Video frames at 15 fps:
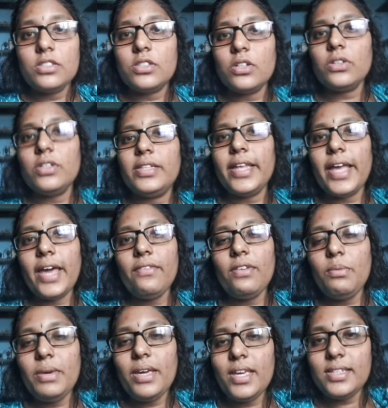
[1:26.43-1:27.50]
So they
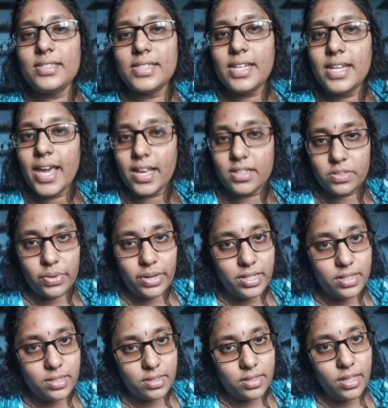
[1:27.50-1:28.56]
will be easily
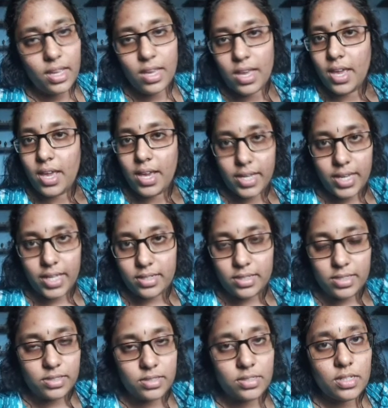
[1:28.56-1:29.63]
excreted in the
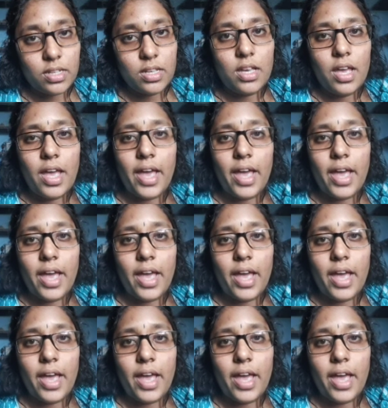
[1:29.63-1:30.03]
kidneys.